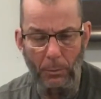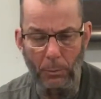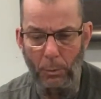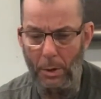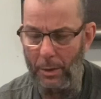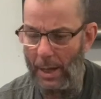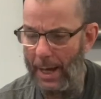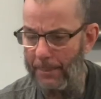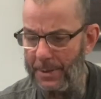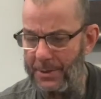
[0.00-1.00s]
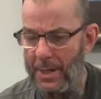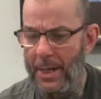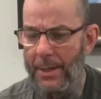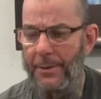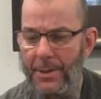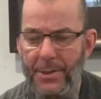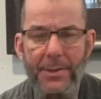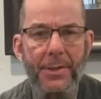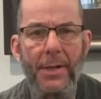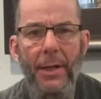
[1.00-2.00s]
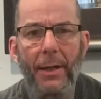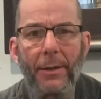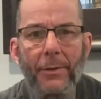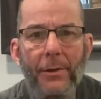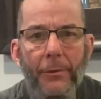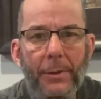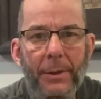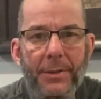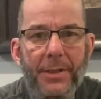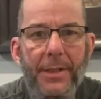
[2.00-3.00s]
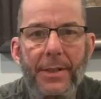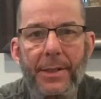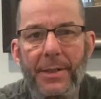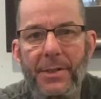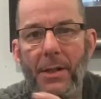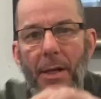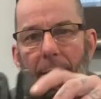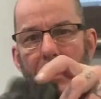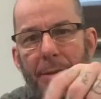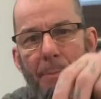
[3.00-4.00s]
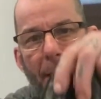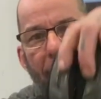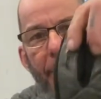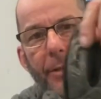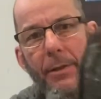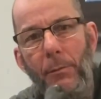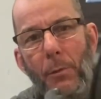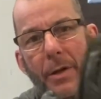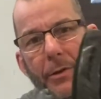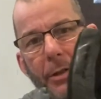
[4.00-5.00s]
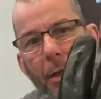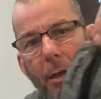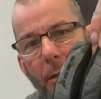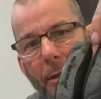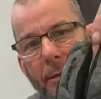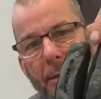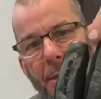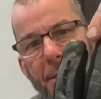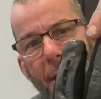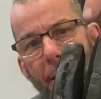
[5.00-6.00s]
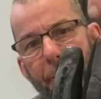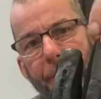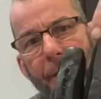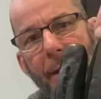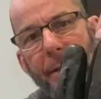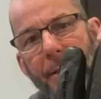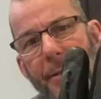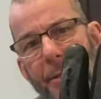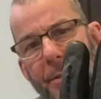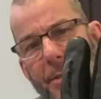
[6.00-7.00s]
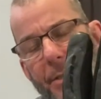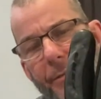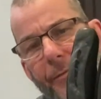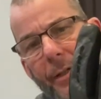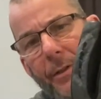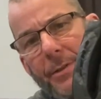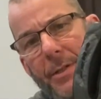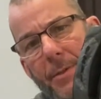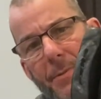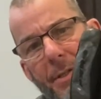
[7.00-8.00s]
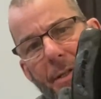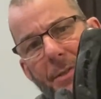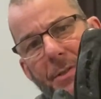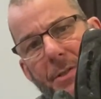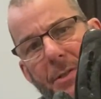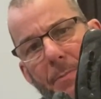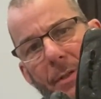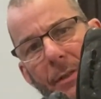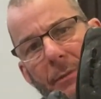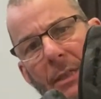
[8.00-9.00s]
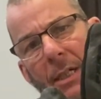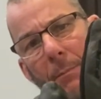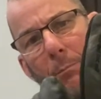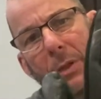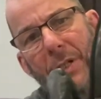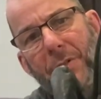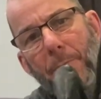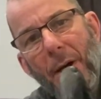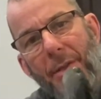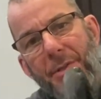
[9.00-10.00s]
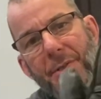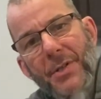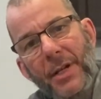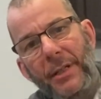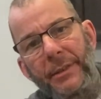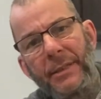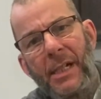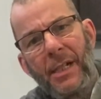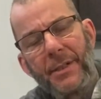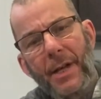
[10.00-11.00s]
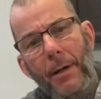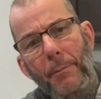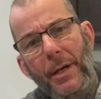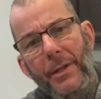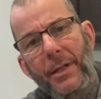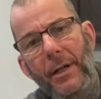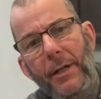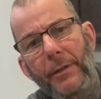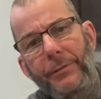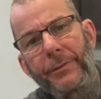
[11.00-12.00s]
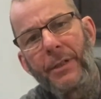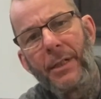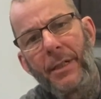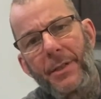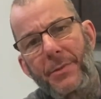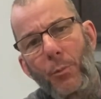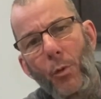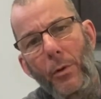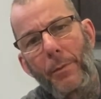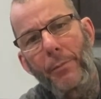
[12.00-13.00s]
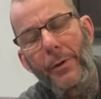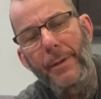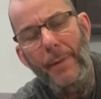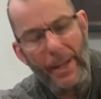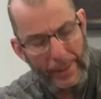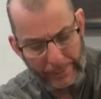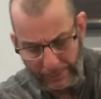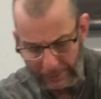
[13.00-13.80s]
what happens, this, I don't know if we can see it in this light, is my heavy weather gauntlet. It's kind of faded. You can see at the fingertips that it's just been bleached by the sun, down by the cuff. It's worn pretty bad.